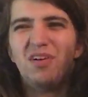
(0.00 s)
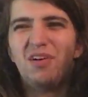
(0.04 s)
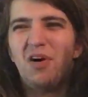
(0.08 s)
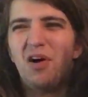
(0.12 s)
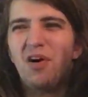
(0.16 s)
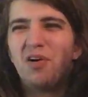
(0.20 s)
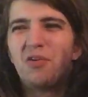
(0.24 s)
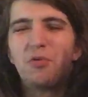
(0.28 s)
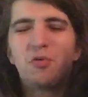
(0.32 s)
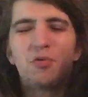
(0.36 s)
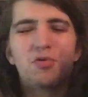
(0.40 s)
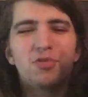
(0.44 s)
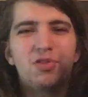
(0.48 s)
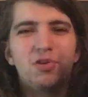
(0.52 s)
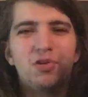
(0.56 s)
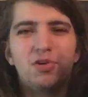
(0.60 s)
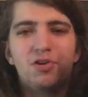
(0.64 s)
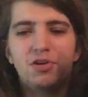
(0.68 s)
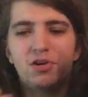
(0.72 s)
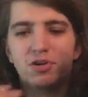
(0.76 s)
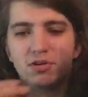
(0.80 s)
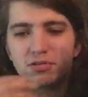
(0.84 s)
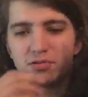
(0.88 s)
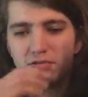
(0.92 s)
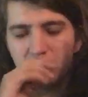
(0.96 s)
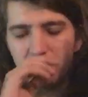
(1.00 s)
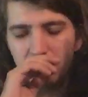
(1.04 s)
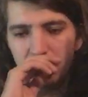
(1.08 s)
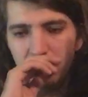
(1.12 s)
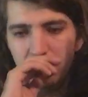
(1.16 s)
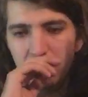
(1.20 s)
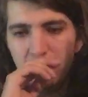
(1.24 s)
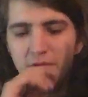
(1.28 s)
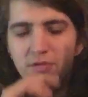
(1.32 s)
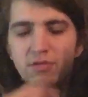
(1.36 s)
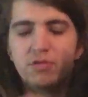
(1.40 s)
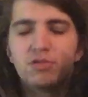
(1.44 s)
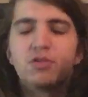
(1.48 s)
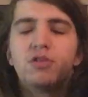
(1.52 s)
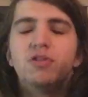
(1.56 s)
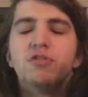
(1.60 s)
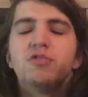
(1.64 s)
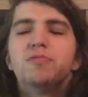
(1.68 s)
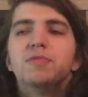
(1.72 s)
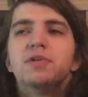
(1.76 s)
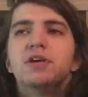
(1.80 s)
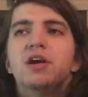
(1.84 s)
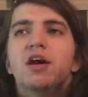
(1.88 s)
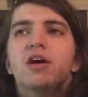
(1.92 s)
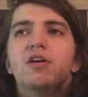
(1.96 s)
unorthodox,
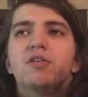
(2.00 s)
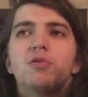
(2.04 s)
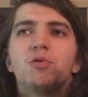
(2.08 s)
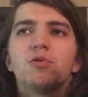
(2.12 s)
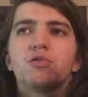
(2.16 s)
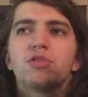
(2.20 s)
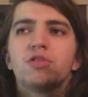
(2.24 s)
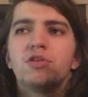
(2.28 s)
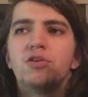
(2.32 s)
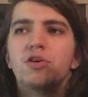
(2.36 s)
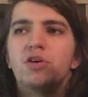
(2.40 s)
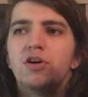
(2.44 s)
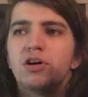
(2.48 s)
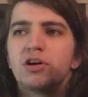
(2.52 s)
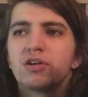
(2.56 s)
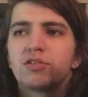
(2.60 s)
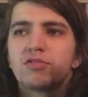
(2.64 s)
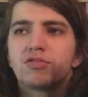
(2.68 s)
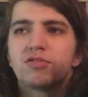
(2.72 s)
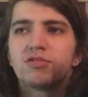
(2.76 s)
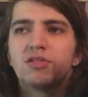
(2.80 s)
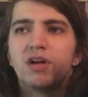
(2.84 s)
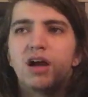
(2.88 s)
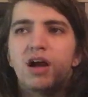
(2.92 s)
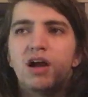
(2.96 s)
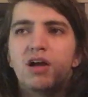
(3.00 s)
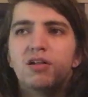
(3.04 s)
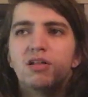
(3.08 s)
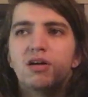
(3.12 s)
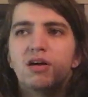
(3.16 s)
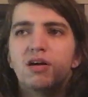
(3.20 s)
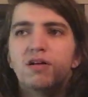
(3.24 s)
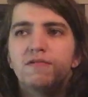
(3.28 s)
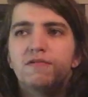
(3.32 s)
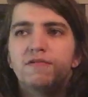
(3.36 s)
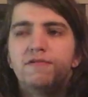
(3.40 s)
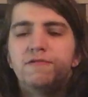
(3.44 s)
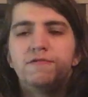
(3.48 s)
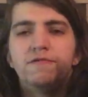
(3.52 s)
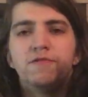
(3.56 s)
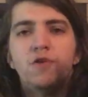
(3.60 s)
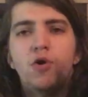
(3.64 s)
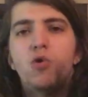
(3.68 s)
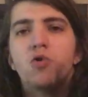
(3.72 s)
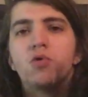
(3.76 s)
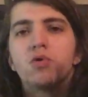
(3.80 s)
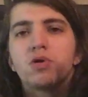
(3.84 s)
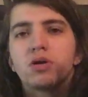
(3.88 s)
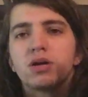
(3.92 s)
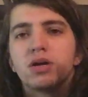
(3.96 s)
excuse me, unorthodox style of
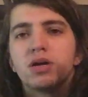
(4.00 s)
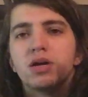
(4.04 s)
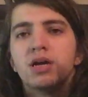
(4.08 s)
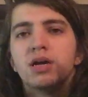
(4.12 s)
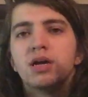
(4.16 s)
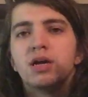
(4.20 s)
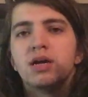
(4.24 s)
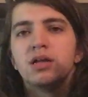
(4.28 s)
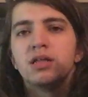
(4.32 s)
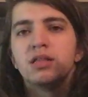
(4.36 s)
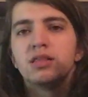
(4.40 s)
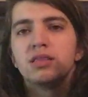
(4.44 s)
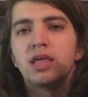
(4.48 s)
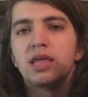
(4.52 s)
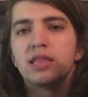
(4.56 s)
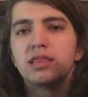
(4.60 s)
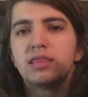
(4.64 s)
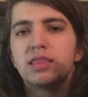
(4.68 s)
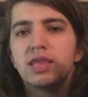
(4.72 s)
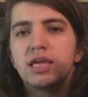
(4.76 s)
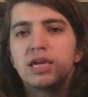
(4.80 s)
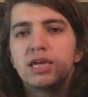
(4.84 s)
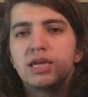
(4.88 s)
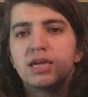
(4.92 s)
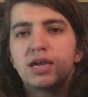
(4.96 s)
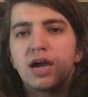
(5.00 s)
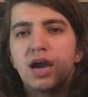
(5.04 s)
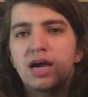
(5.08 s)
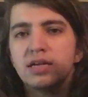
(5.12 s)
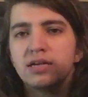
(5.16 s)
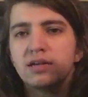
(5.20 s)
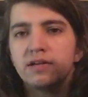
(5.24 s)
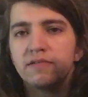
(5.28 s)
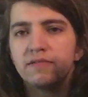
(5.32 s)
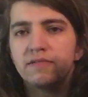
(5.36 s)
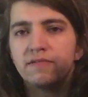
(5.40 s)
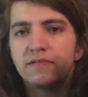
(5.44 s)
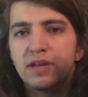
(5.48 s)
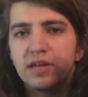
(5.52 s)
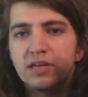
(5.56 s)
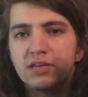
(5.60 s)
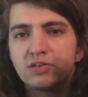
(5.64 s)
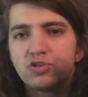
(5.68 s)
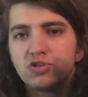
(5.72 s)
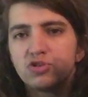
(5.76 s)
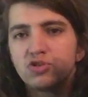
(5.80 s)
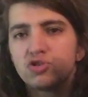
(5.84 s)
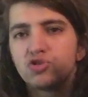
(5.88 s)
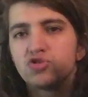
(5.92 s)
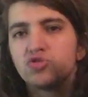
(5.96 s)
folk that they kind of
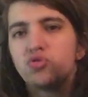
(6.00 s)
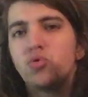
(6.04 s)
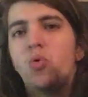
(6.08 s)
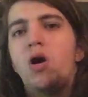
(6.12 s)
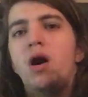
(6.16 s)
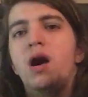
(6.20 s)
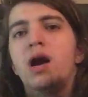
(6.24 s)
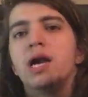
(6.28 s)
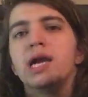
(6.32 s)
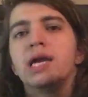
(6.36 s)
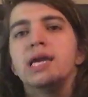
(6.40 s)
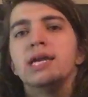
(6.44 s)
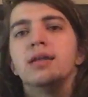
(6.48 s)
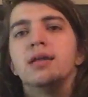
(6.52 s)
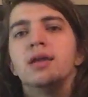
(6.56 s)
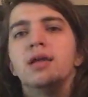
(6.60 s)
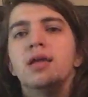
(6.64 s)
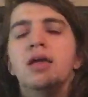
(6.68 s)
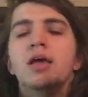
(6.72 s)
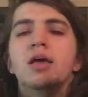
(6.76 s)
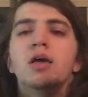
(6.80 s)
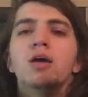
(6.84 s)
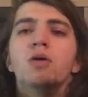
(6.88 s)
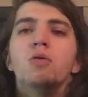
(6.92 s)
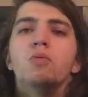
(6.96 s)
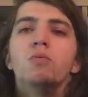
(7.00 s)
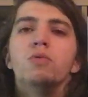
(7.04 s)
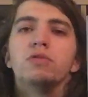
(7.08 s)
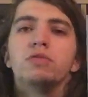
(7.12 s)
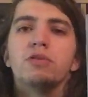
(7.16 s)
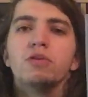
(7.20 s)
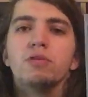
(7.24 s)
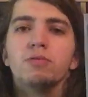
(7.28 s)
intertwine with